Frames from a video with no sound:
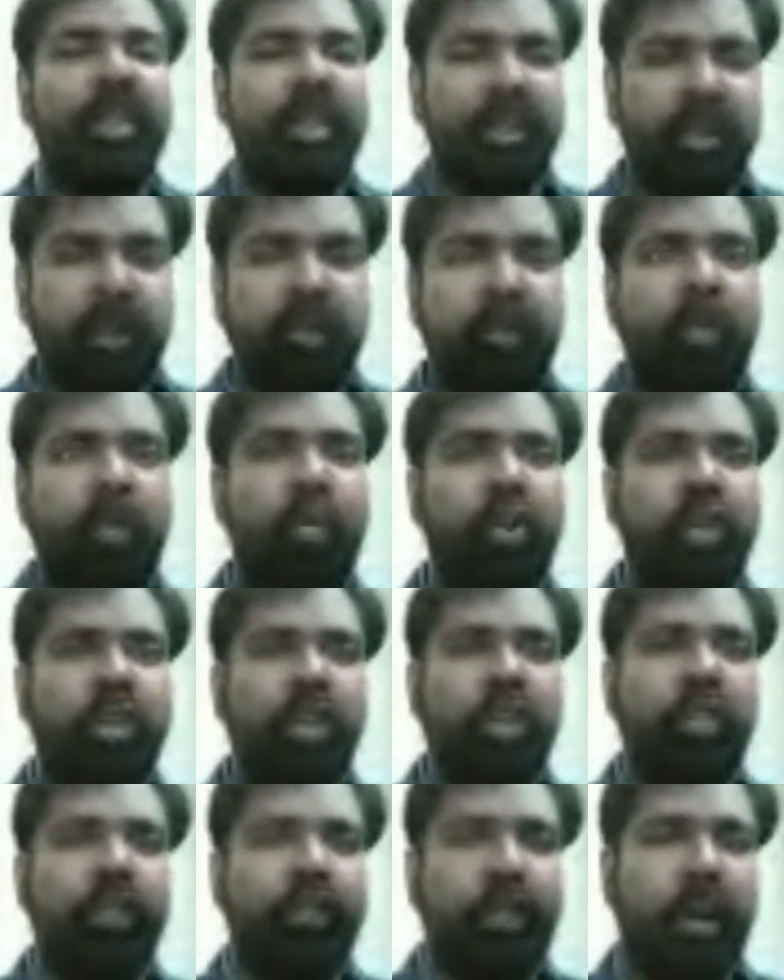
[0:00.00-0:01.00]
the most
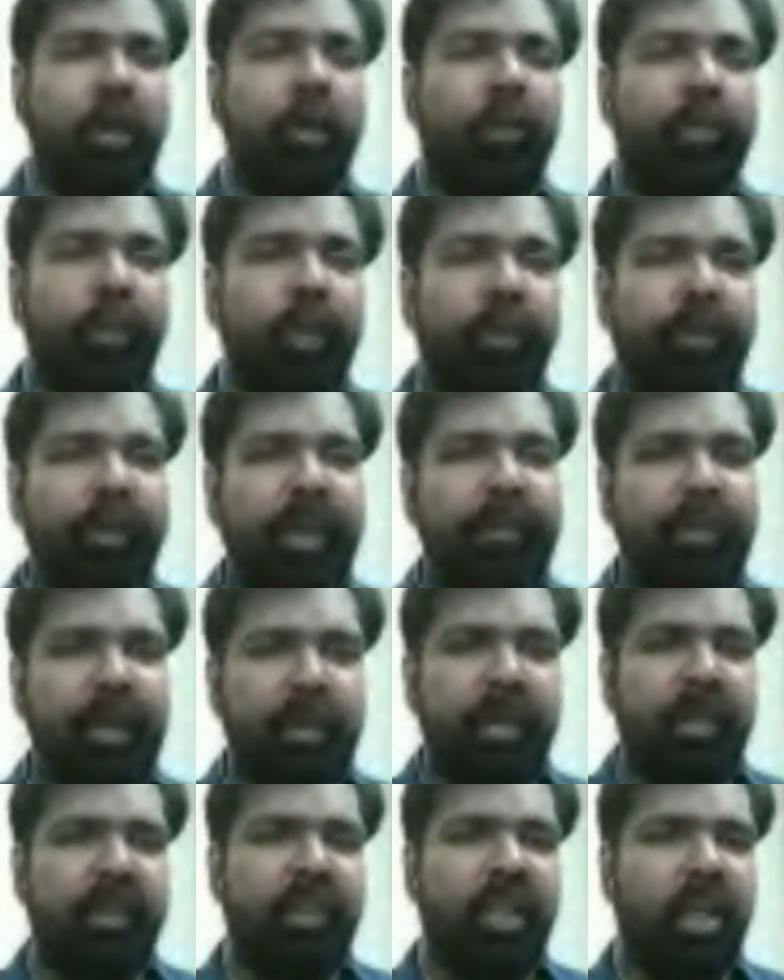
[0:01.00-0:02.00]
powerful people
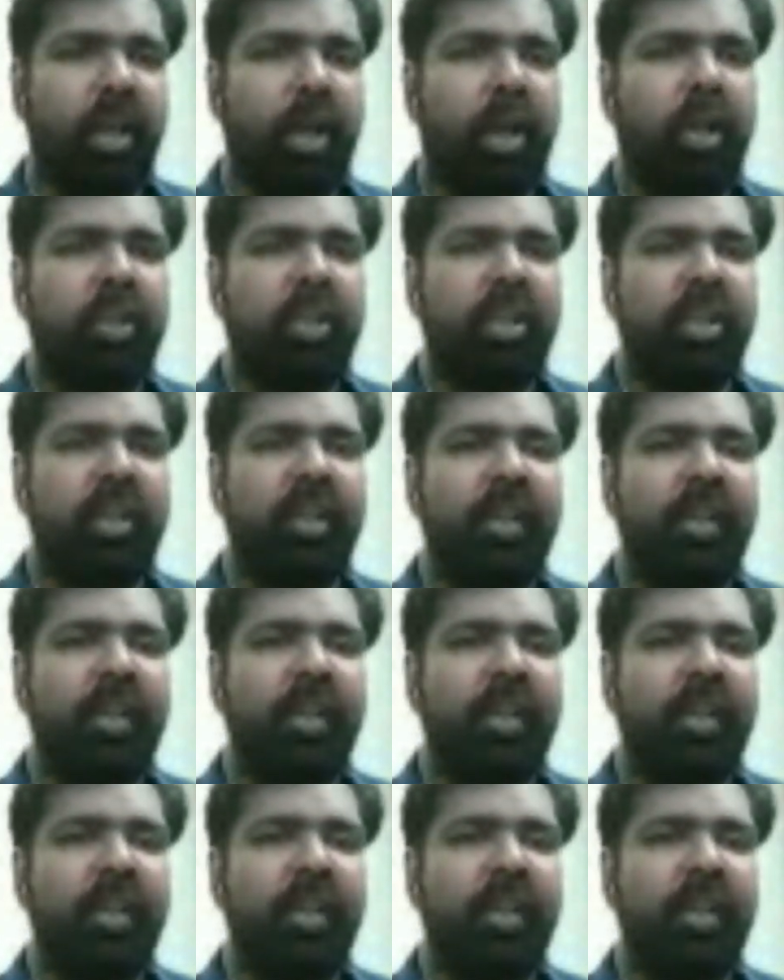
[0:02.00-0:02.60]
among the lot.